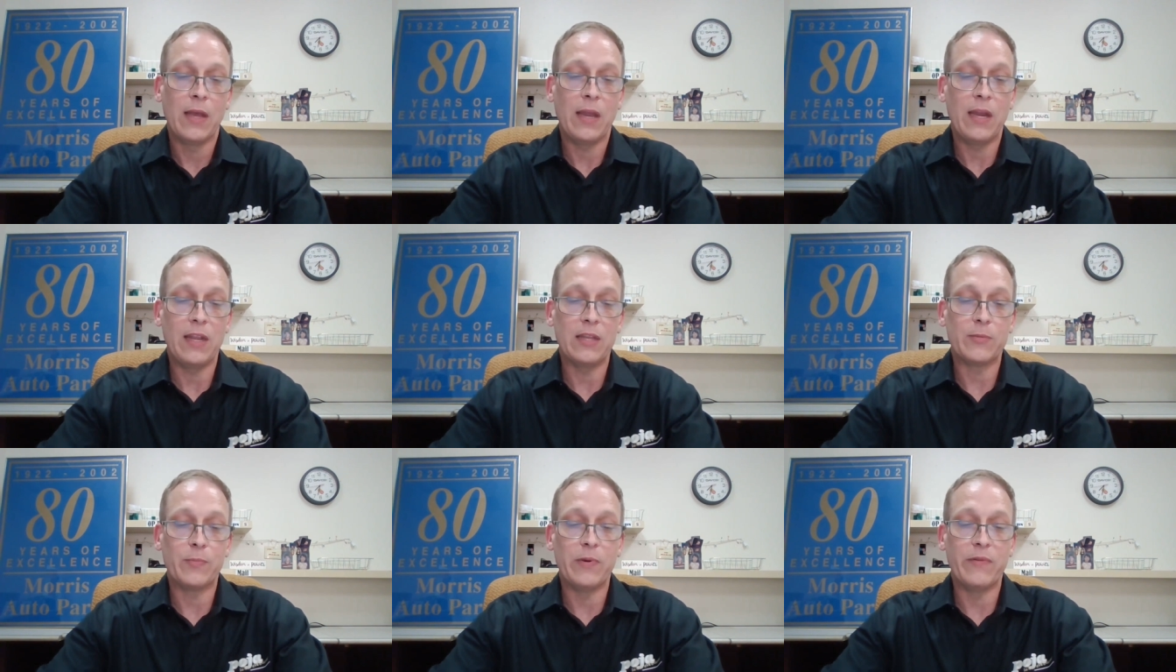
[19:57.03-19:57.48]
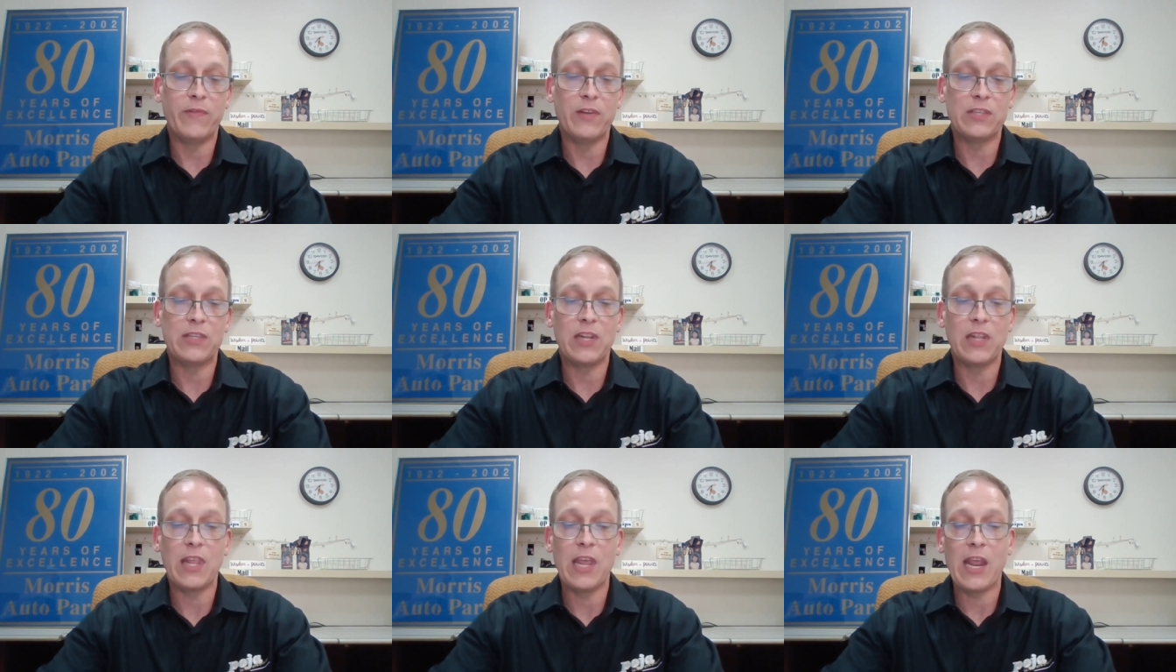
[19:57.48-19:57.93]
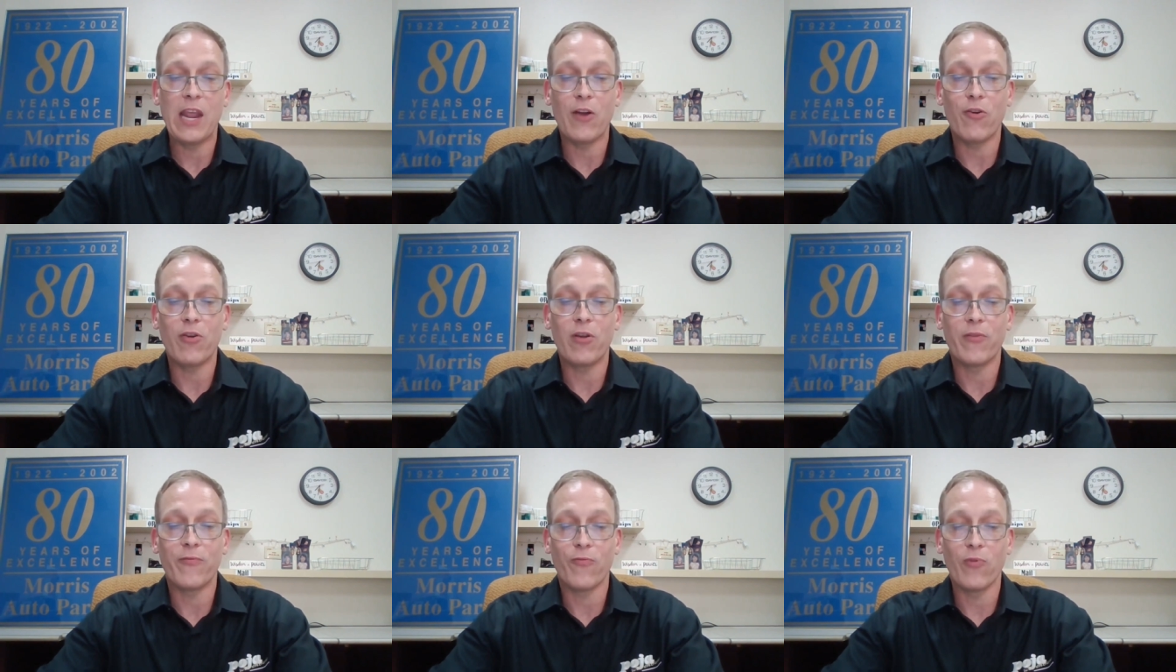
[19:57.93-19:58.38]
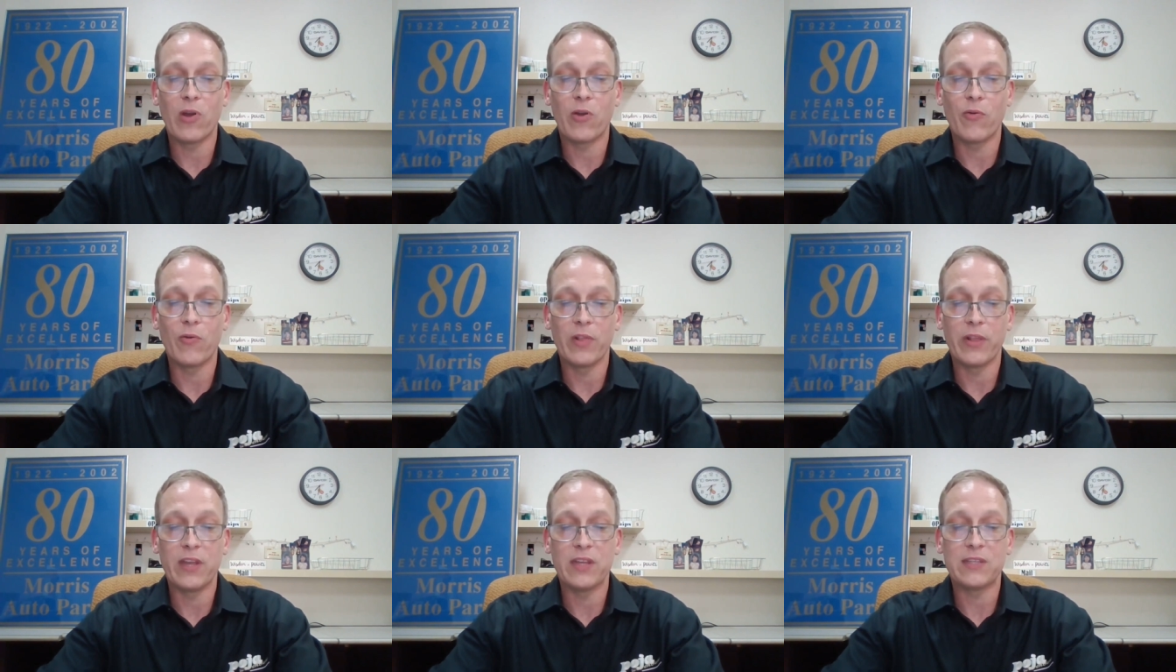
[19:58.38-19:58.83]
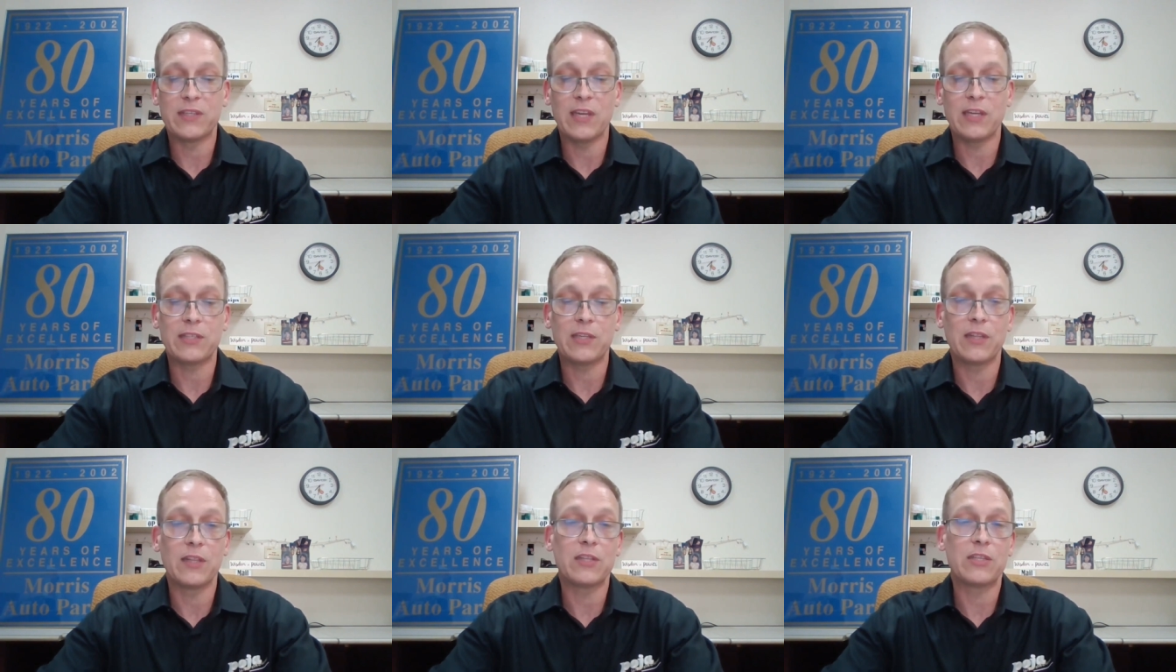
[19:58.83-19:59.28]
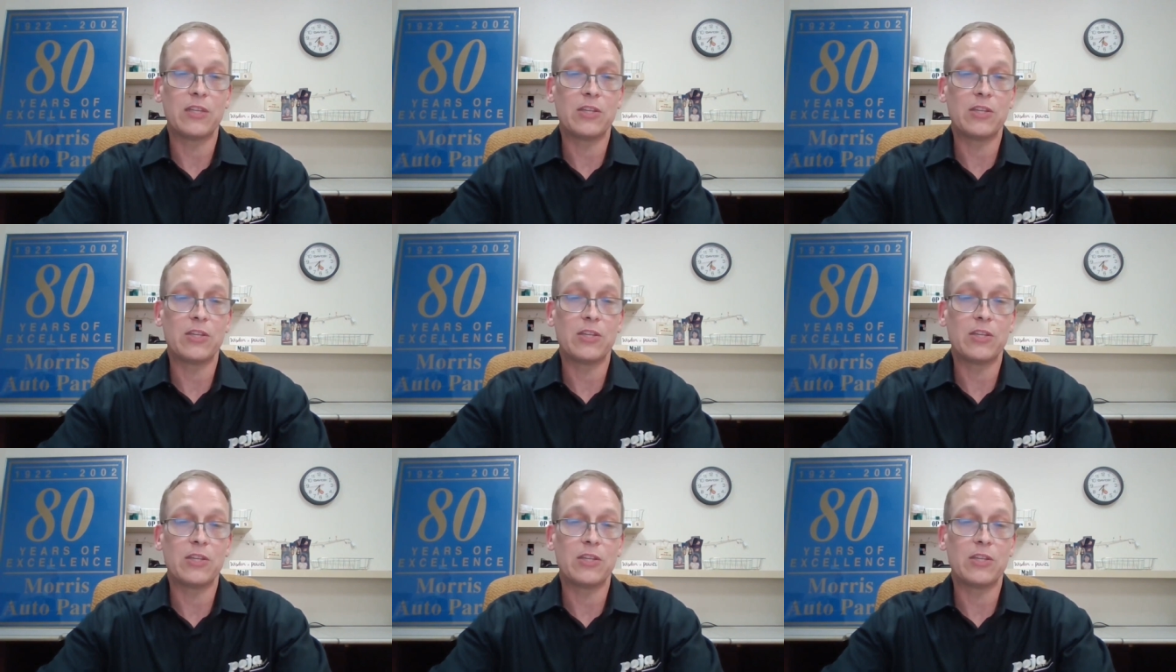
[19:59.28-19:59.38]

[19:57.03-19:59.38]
and he has been visiting the area frequently, assessing the